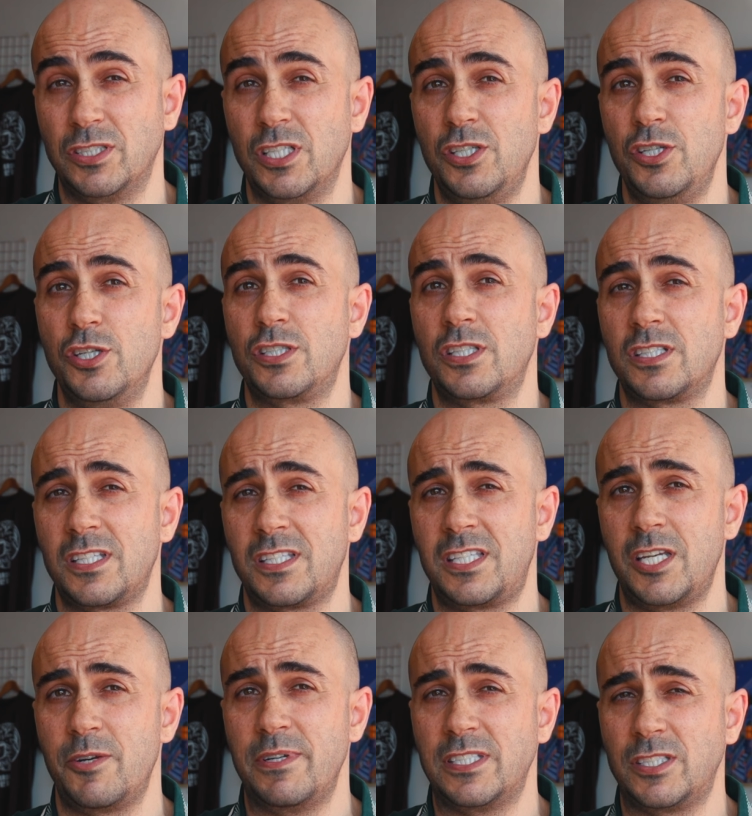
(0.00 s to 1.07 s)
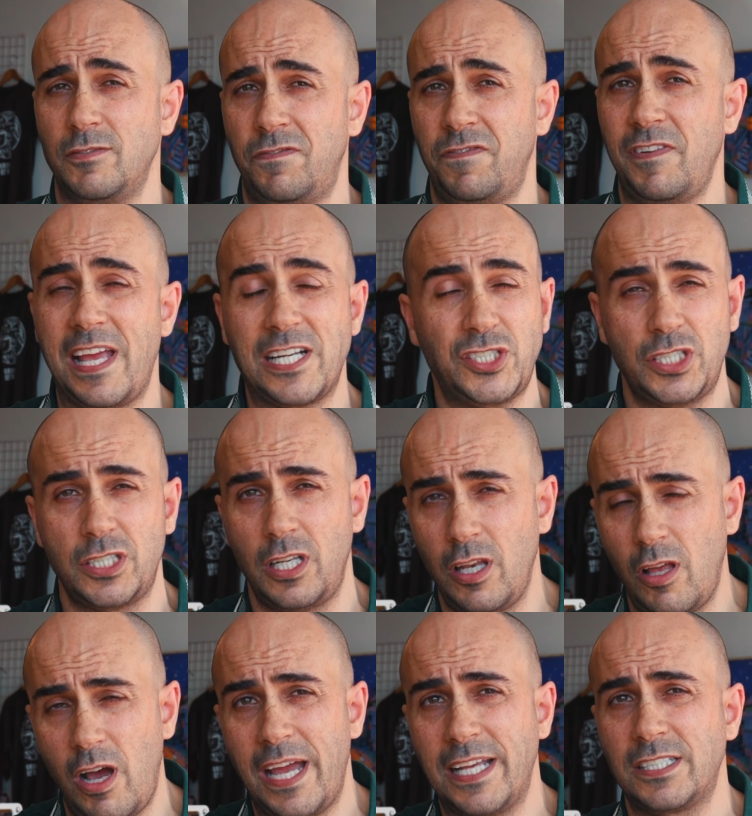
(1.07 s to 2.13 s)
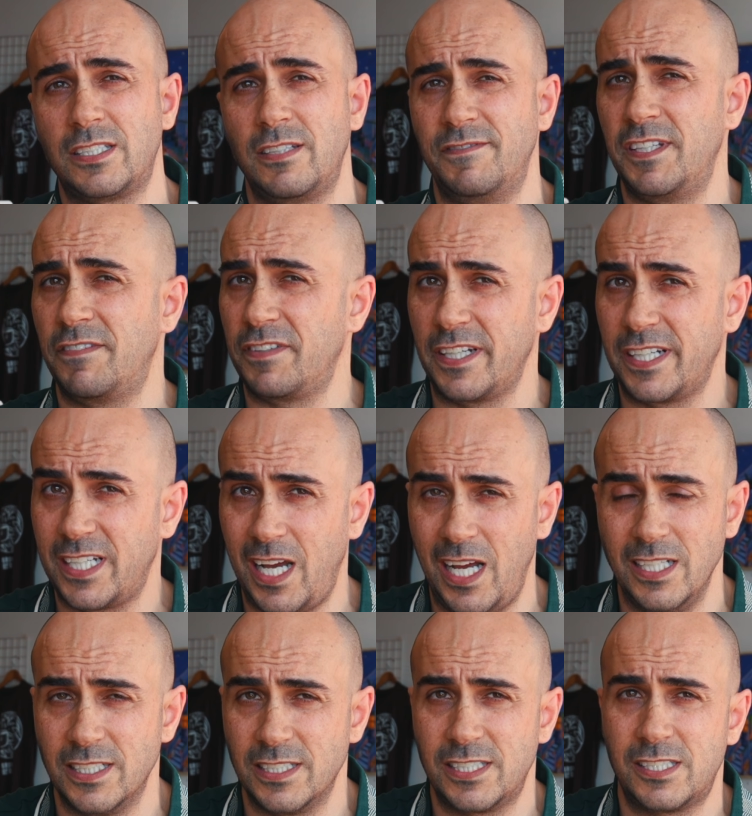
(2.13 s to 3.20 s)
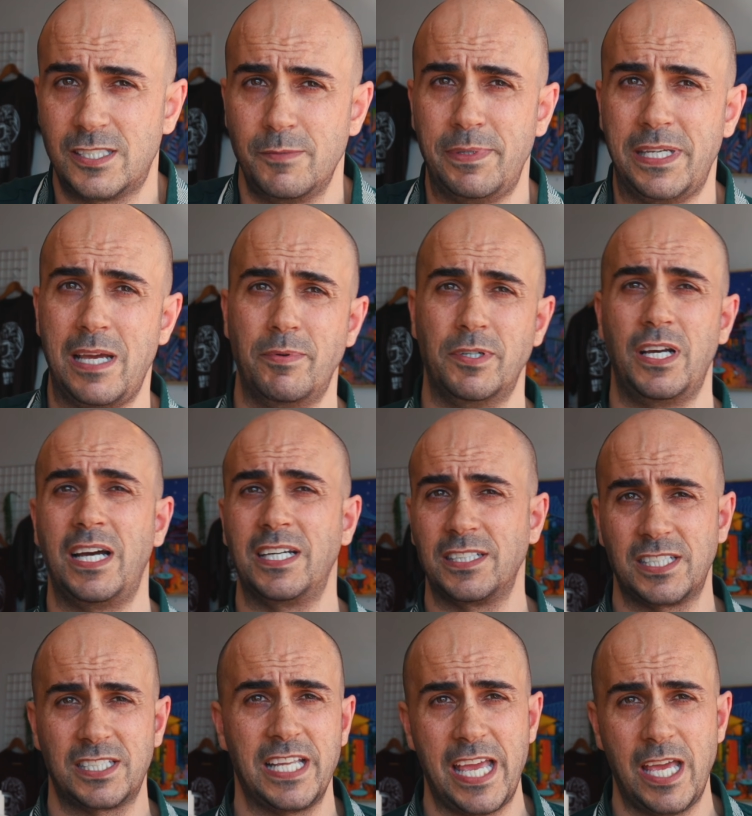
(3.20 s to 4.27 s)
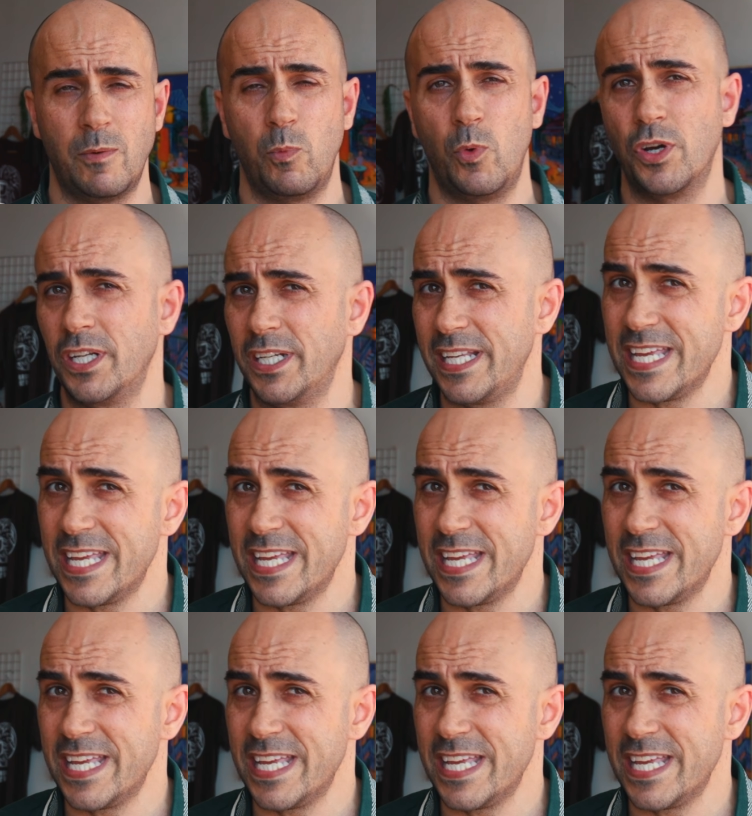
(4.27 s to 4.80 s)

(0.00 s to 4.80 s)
it uses a series of flashing lights of different colors to be able to understand what it